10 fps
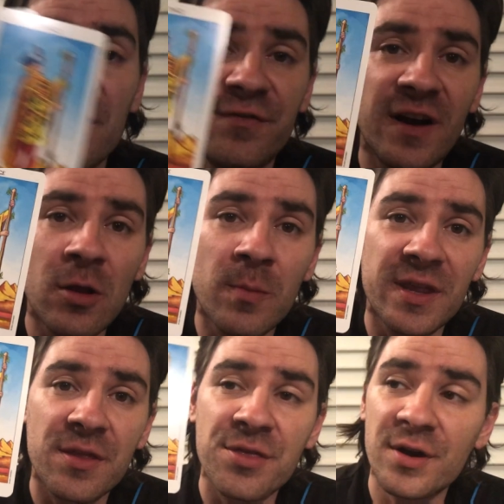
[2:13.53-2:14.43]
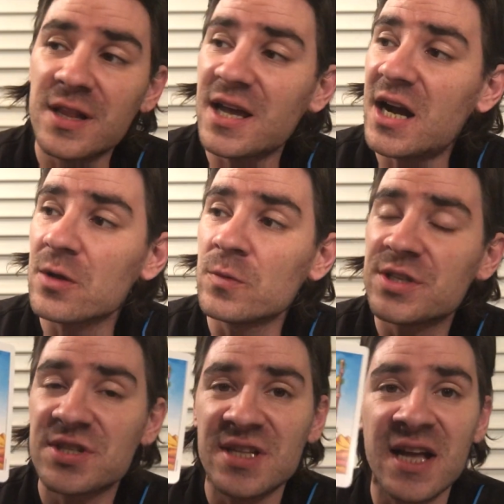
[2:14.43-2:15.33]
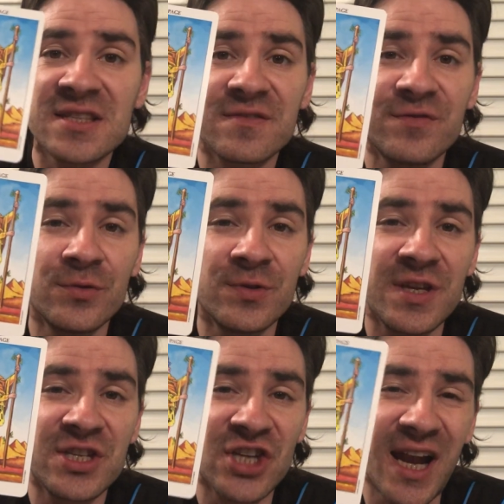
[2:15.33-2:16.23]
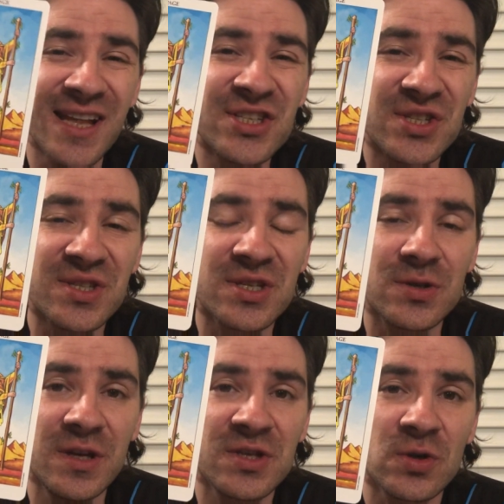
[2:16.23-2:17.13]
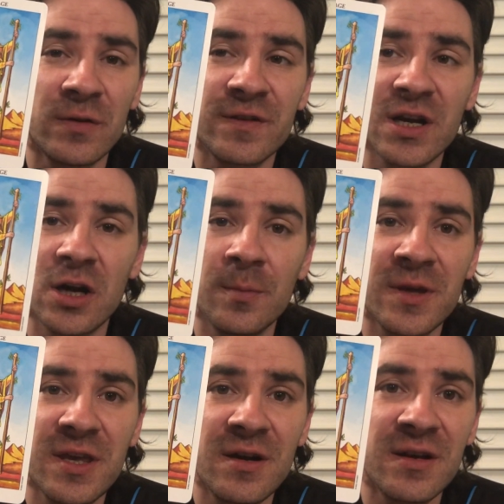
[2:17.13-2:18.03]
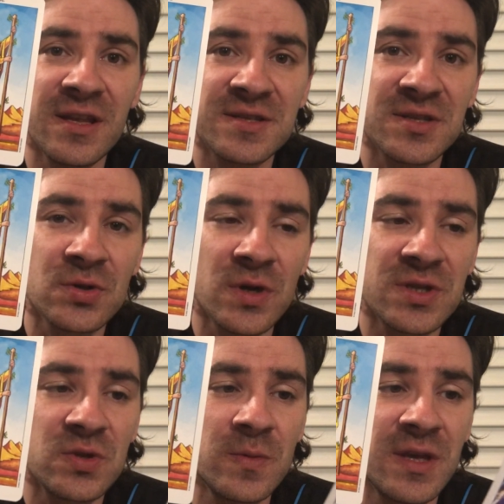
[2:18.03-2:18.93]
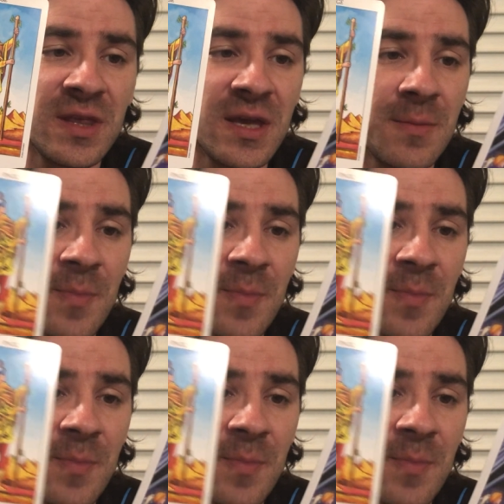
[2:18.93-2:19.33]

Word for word: Followed by the third card which stands for the challenges that you need to overcome here, this is going to be the